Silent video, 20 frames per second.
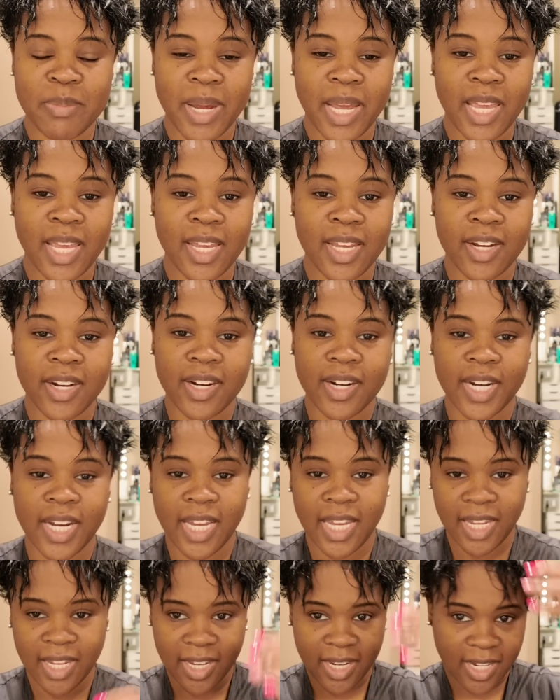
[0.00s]
my hair
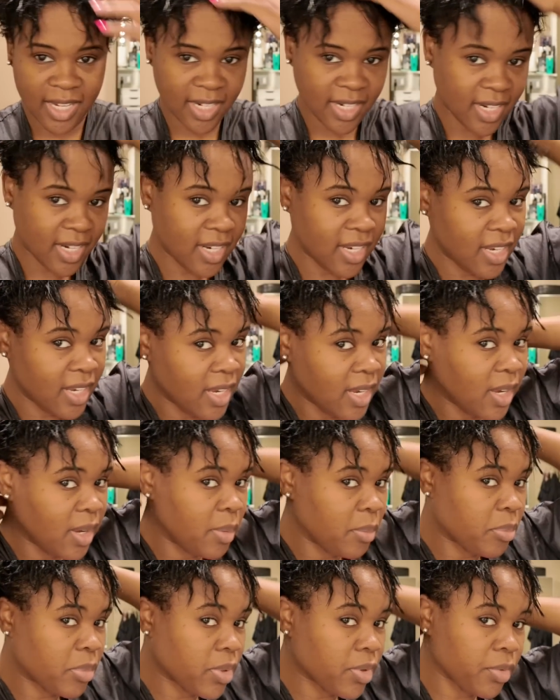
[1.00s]
and
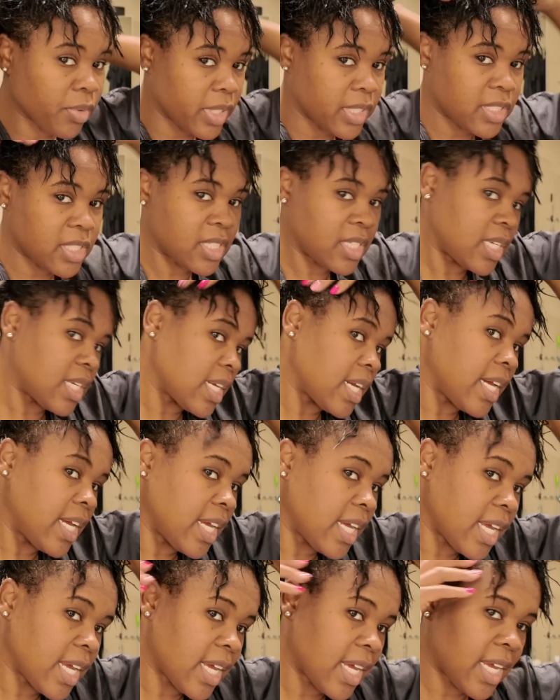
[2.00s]
put a rinse in
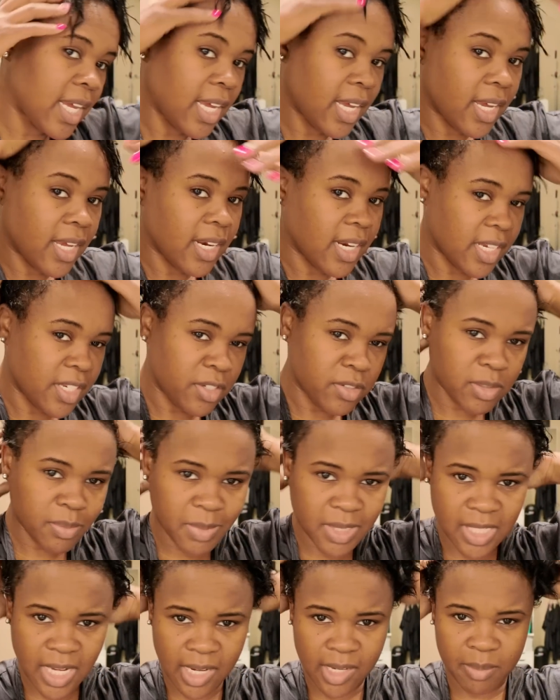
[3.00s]
it, and I used
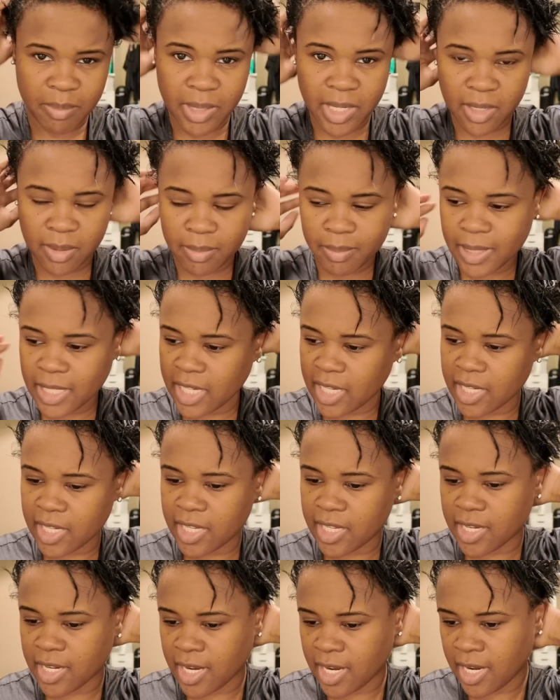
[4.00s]
Mizani butter
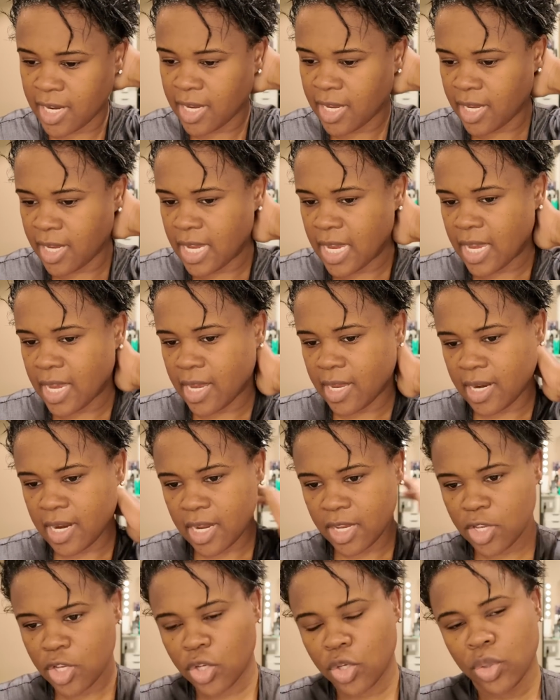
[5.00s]
blend, and I
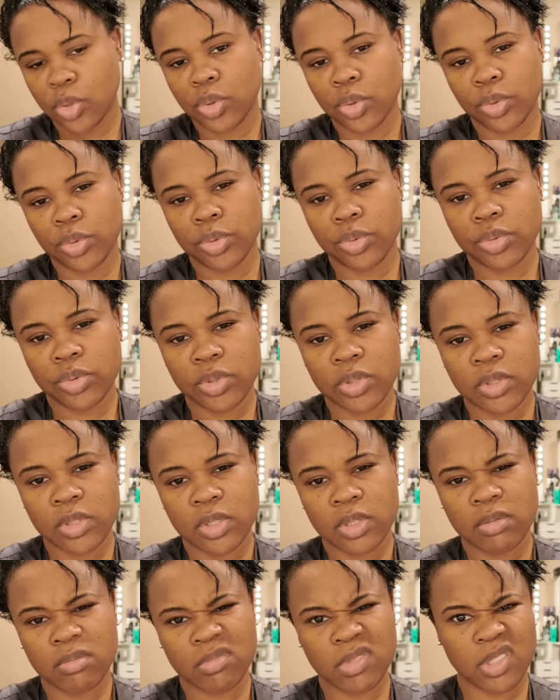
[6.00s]

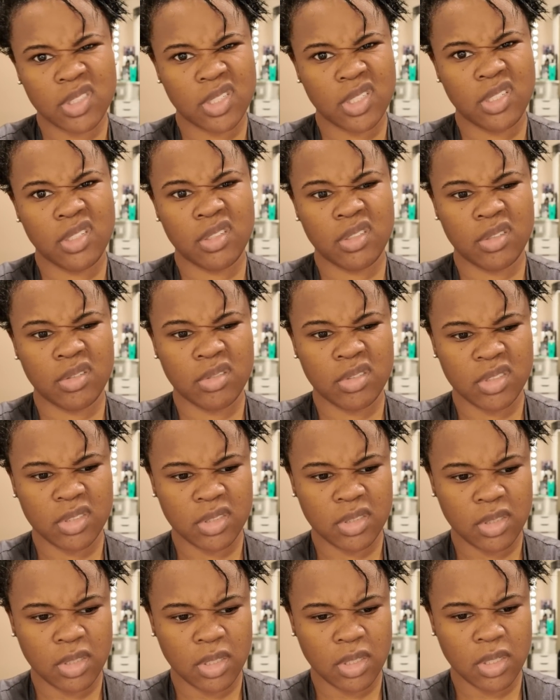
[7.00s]
used, what did I
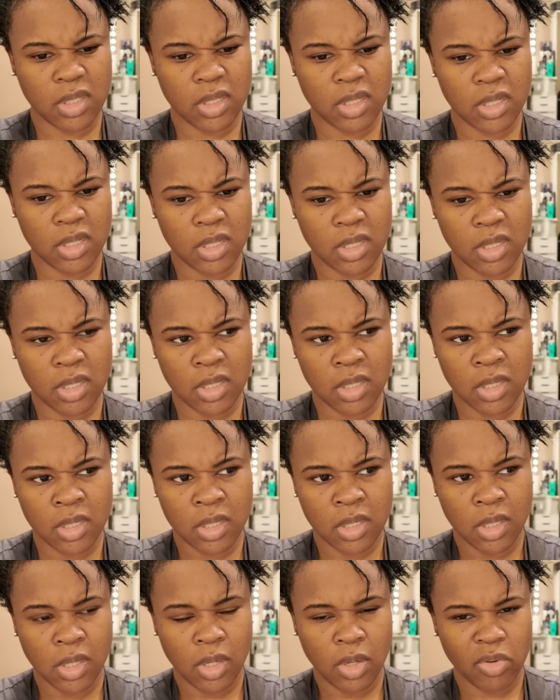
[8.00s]
use?
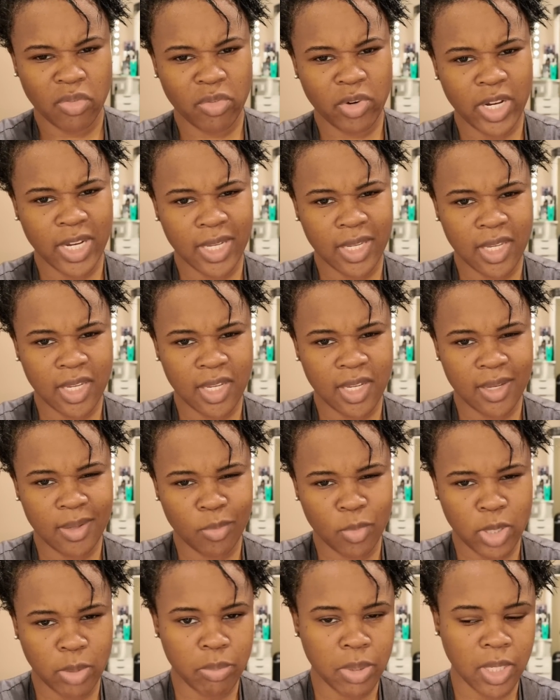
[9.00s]
Breckin
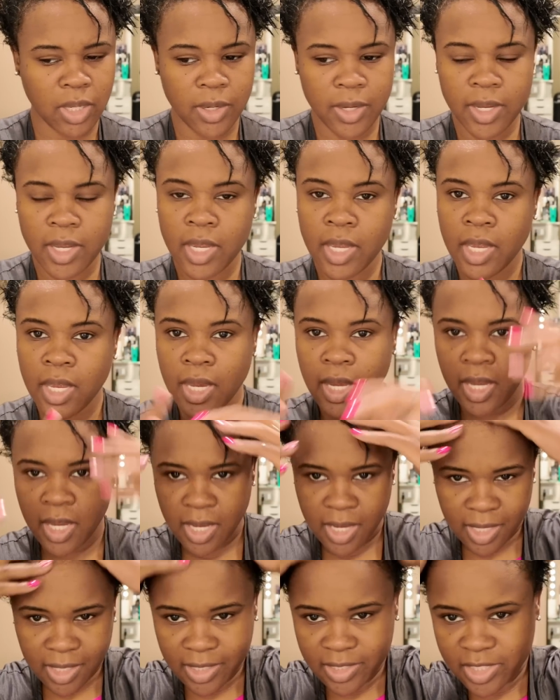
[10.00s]
1B.
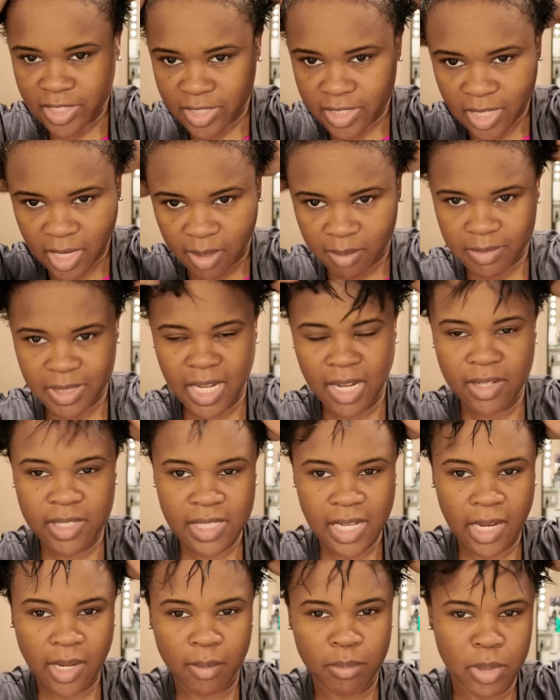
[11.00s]
And it just comes out,
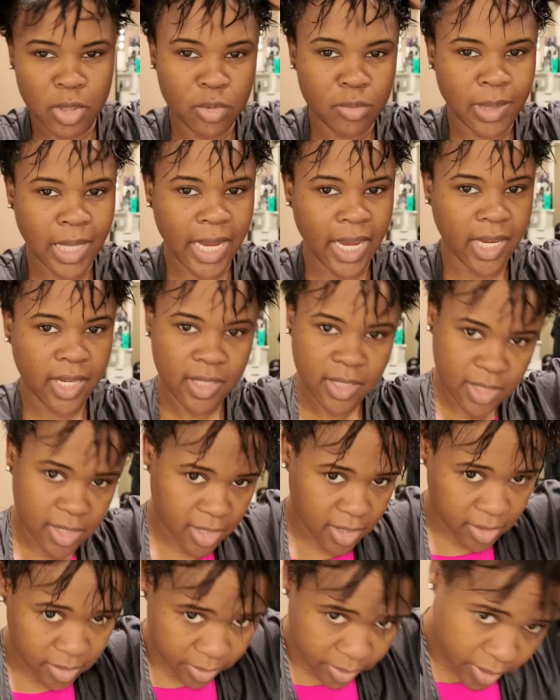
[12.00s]
it's like a blue black,
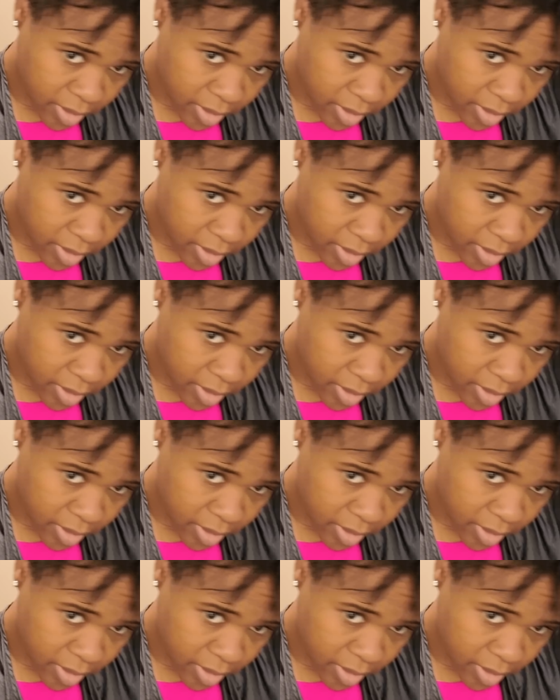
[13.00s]
so